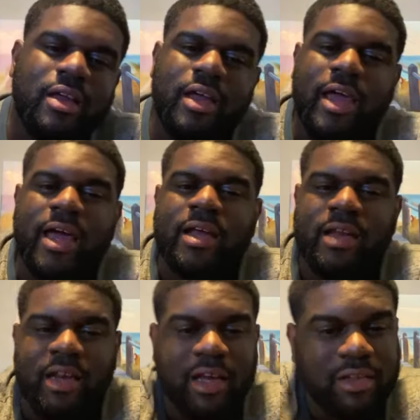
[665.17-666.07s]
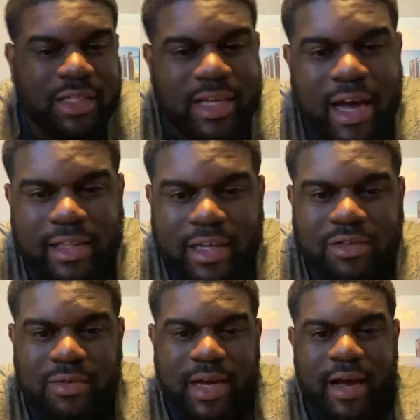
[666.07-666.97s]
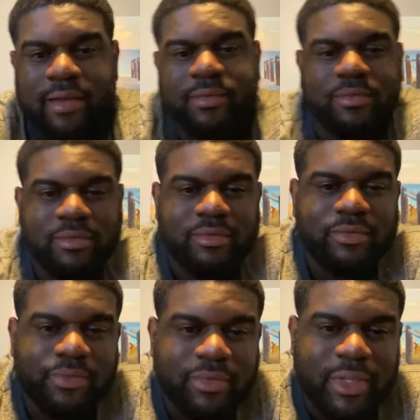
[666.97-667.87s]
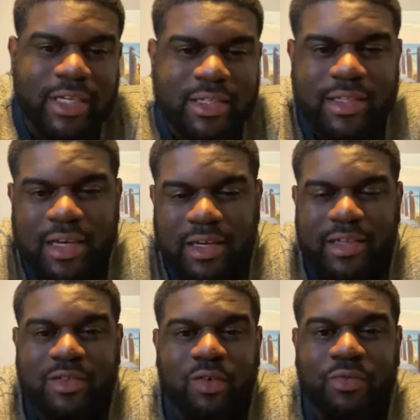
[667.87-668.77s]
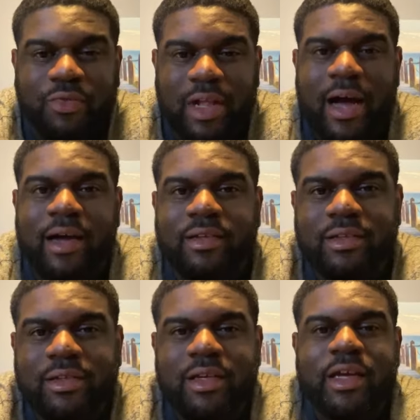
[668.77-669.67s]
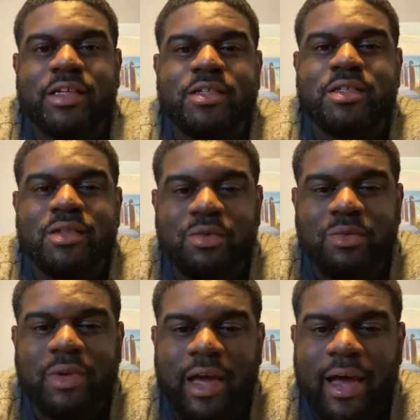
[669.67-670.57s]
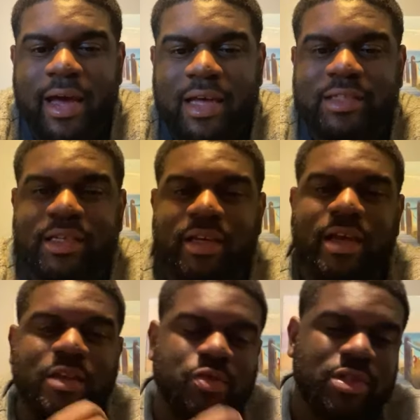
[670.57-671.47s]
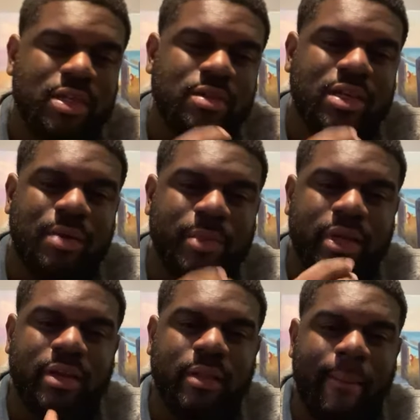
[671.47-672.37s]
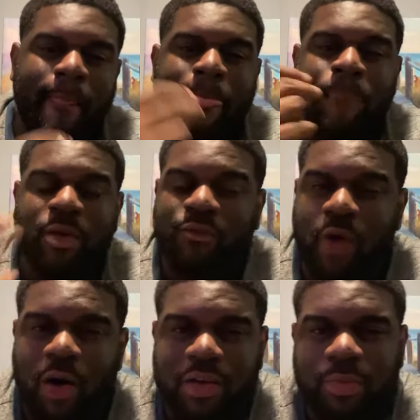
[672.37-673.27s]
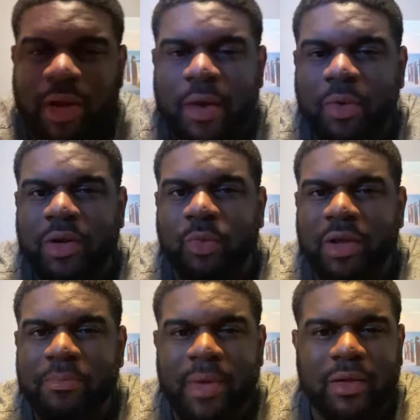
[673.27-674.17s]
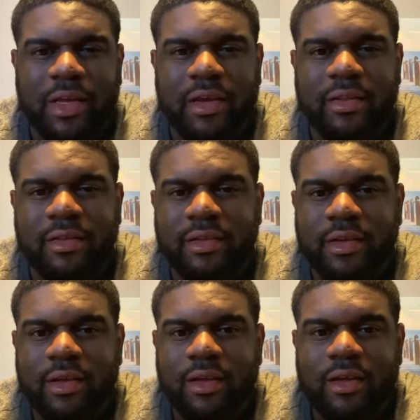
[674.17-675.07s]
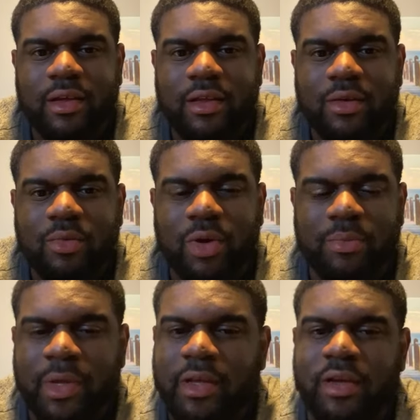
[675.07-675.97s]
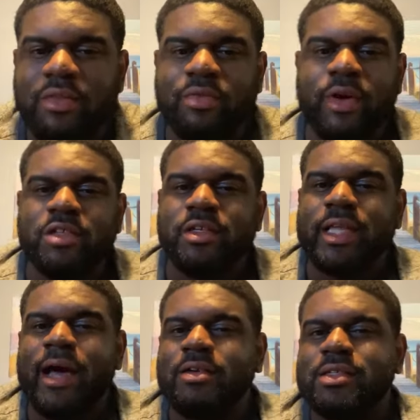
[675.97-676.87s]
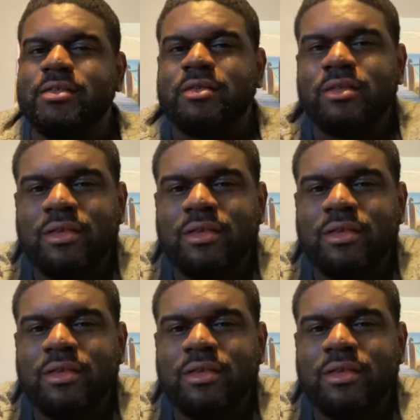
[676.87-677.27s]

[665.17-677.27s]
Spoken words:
and any other stock that you got. This thing is gonna fly. As soon as the interest keeps coming in, the volume, we're at what, 1,300,000?